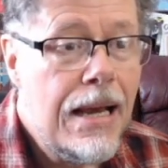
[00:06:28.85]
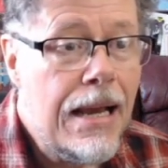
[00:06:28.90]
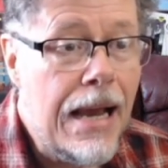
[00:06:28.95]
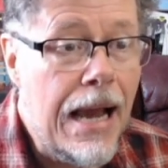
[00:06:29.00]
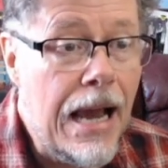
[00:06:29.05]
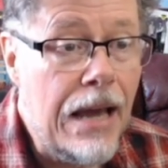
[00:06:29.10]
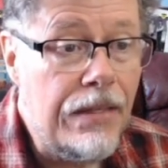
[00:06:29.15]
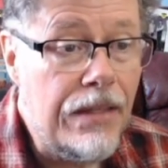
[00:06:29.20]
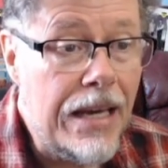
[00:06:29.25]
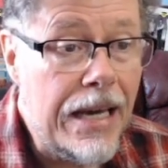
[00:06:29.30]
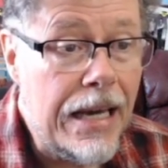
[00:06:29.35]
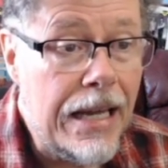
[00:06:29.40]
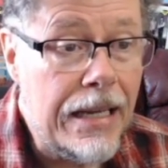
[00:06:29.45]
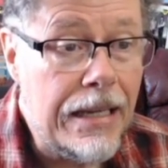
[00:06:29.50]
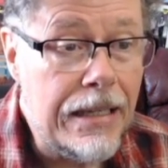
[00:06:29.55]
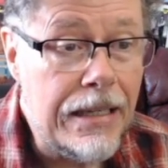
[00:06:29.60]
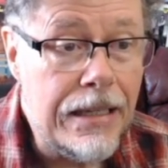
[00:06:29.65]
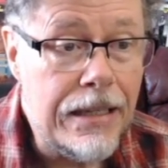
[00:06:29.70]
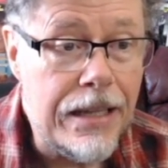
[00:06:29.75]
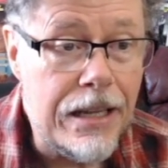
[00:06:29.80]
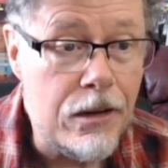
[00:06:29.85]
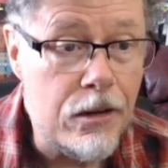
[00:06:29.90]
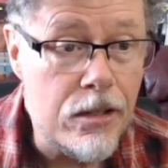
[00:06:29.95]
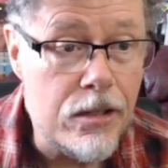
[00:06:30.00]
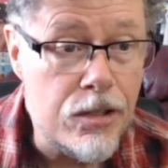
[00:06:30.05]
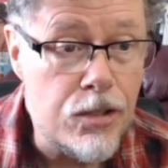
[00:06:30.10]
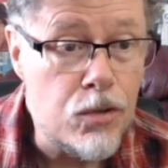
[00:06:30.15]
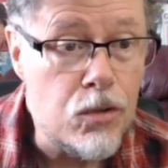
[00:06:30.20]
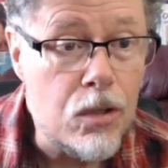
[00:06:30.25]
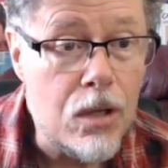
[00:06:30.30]
And then
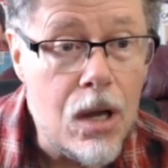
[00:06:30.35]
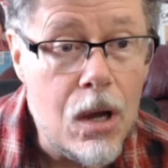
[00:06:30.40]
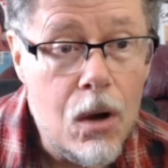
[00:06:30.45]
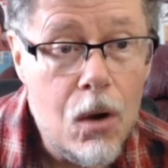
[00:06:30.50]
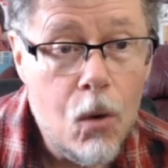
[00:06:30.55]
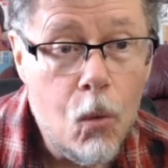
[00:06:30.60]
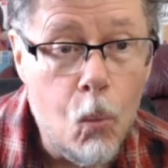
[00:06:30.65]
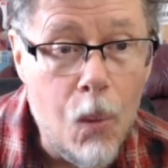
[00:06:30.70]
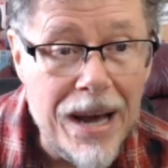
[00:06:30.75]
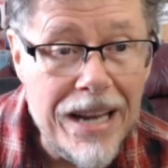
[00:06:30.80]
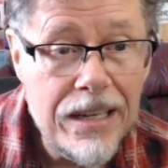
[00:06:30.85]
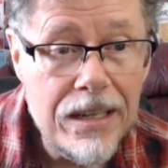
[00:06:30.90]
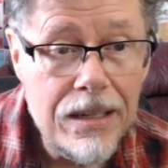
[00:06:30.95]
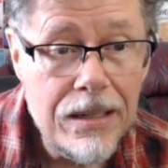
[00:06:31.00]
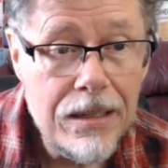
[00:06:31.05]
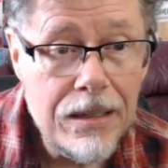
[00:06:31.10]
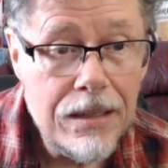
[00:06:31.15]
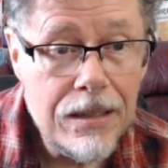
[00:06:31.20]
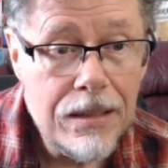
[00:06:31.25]
there's one,